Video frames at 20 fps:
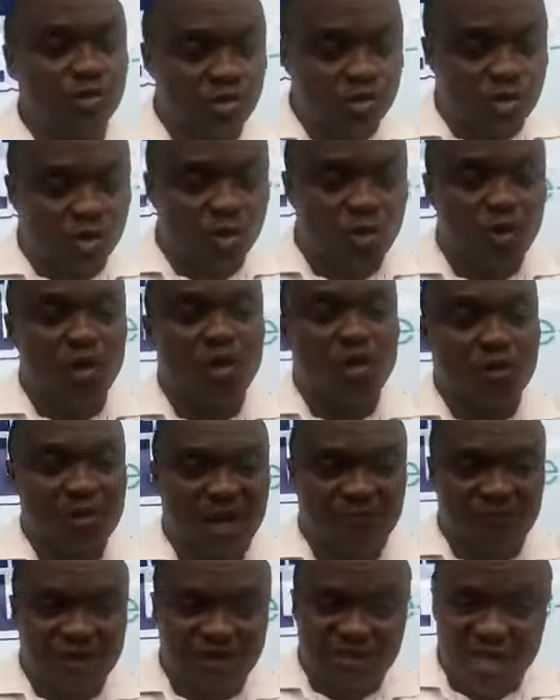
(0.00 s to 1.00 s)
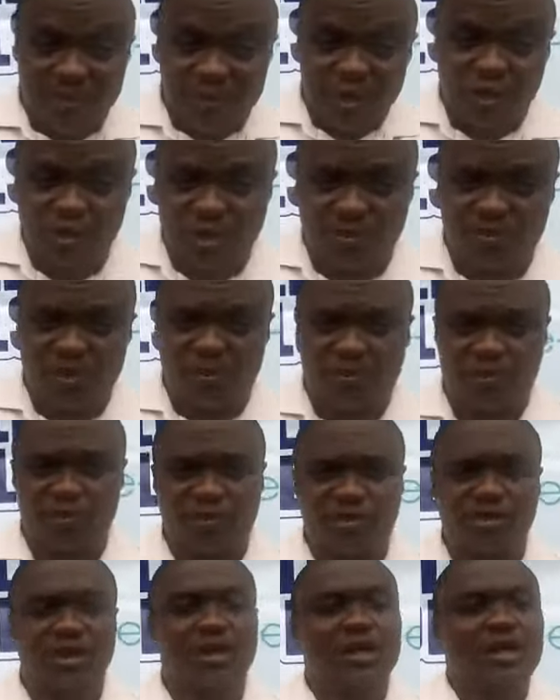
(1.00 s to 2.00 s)
You have established your
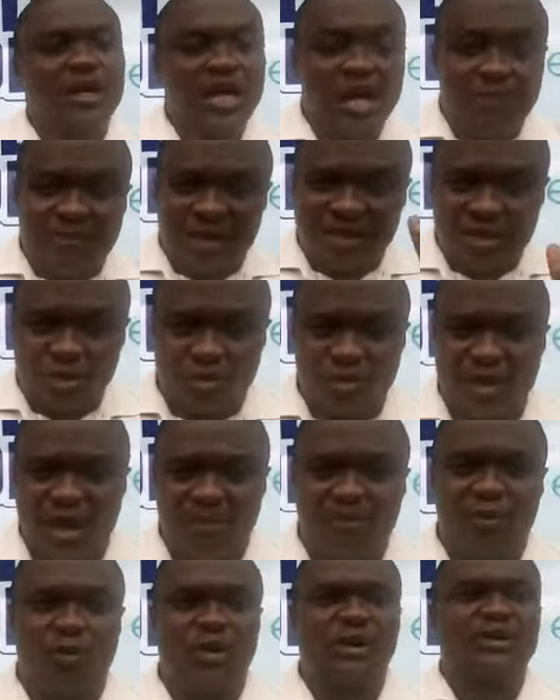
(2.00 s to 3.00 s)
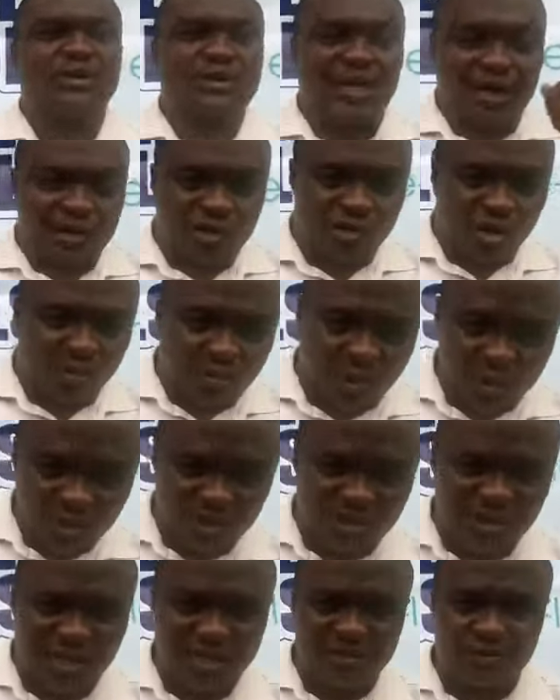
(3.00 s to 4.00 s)
purpose, a particular point that supports
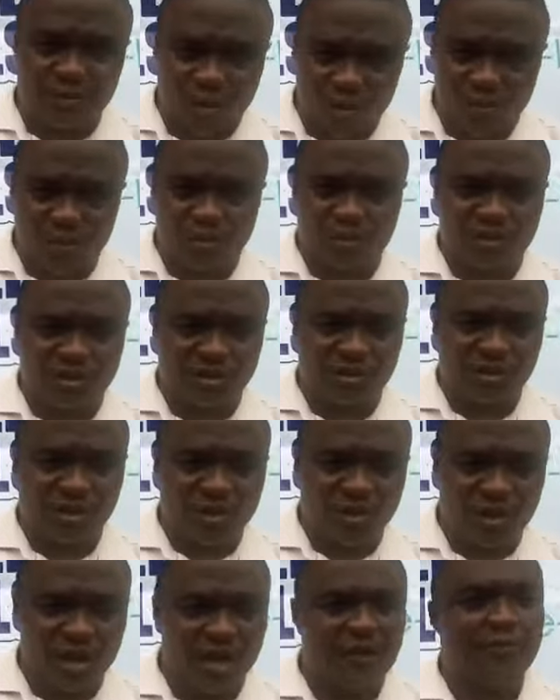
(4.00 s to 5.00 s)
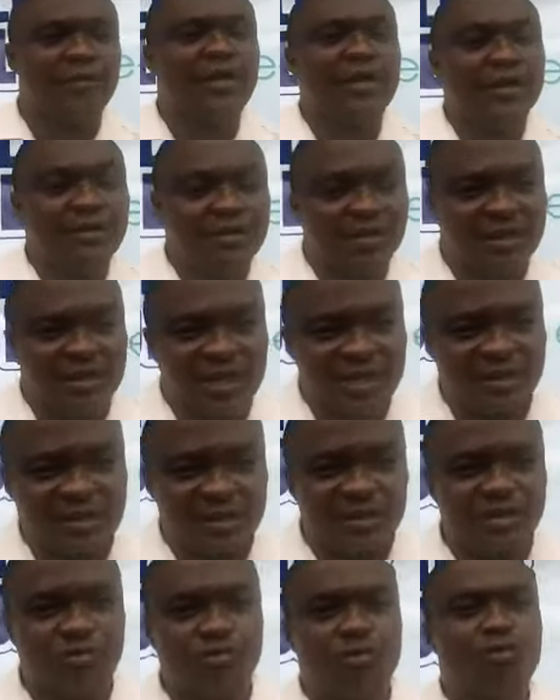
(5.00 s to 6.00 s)
that purpose. Okay? The next
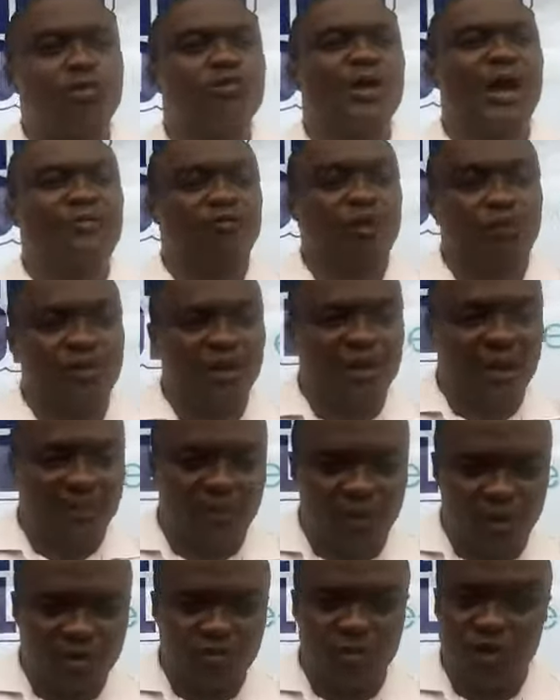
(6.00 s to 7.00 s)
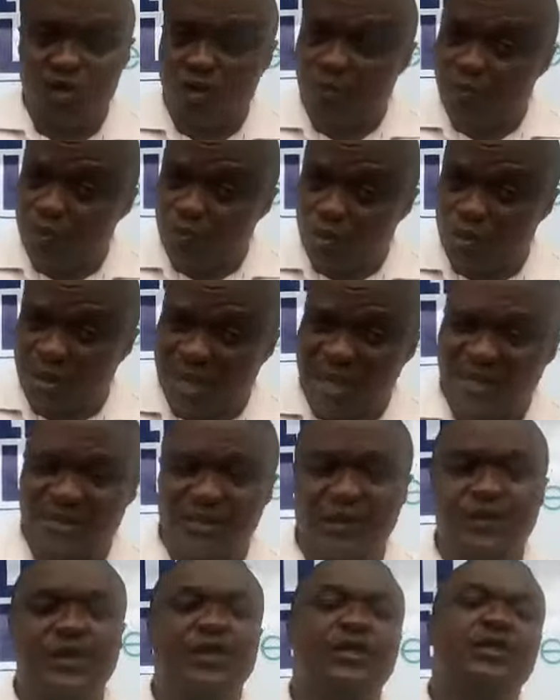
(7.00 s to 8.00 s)
thing, you have to pick a point. When you do that,
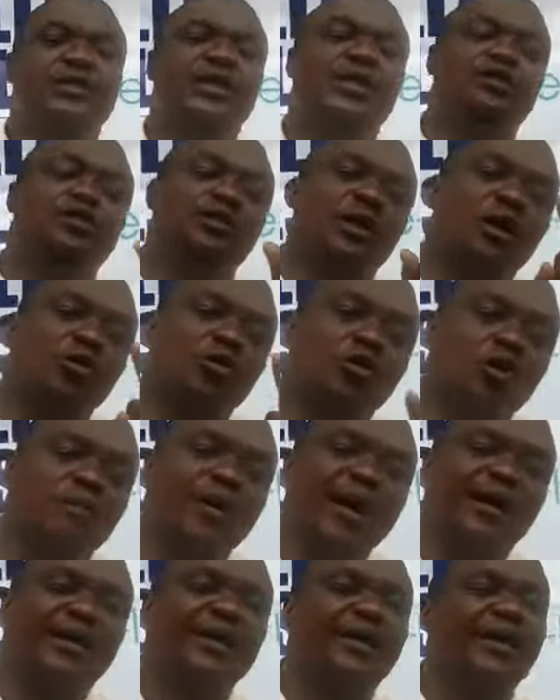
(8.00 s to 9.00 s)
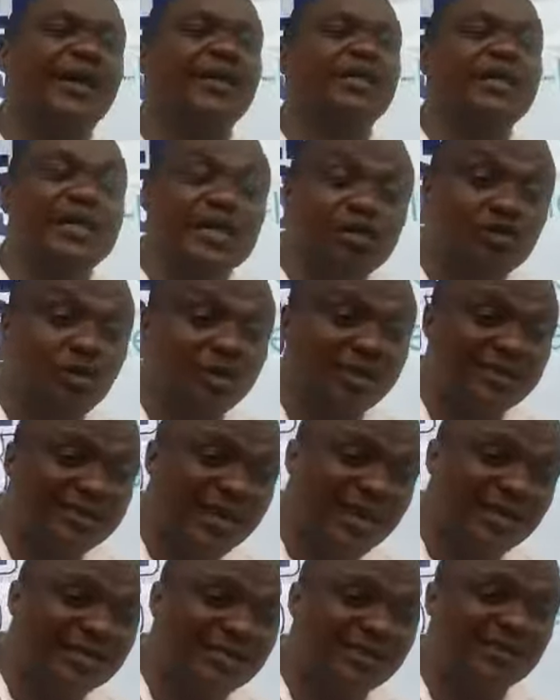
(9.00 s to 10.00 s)
then you now go back again into the
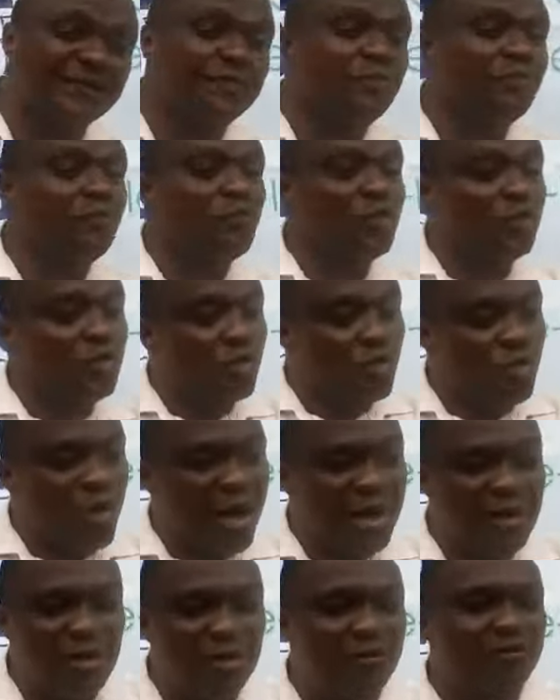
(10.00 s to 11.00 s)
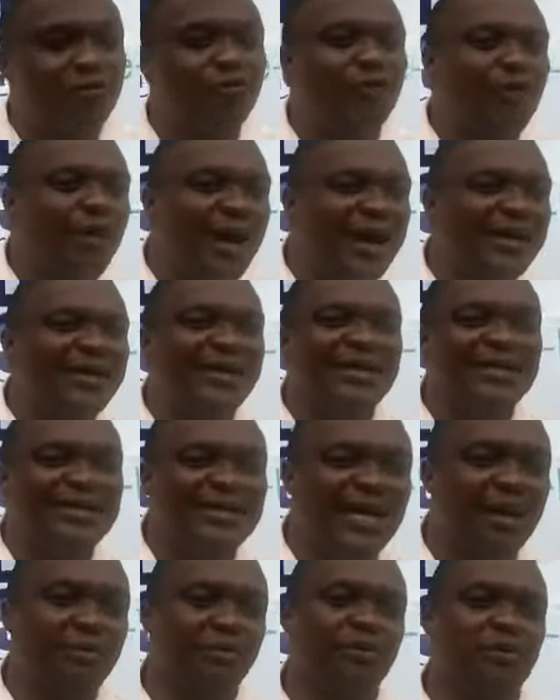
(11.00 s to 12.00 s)
text to go and look for an
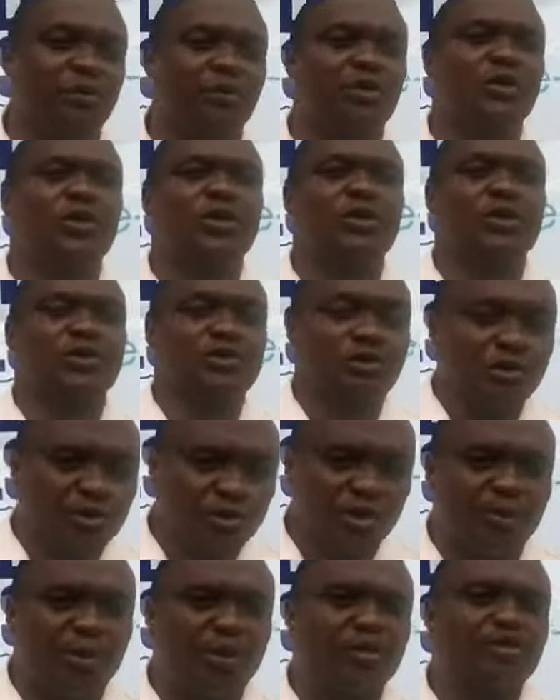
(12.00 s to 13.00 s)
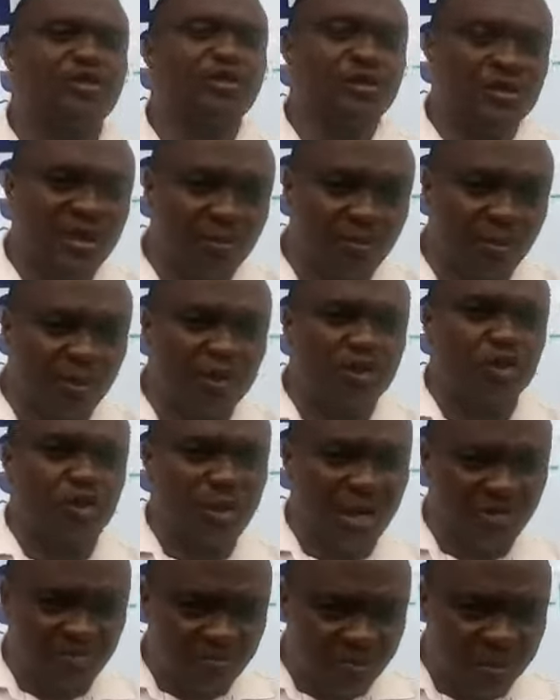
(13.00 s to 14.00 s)
example to support the point
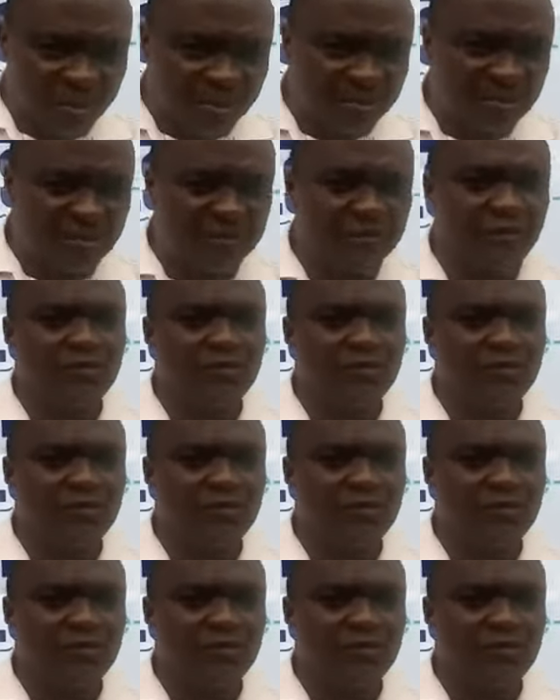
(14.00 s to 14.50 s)
you have picked.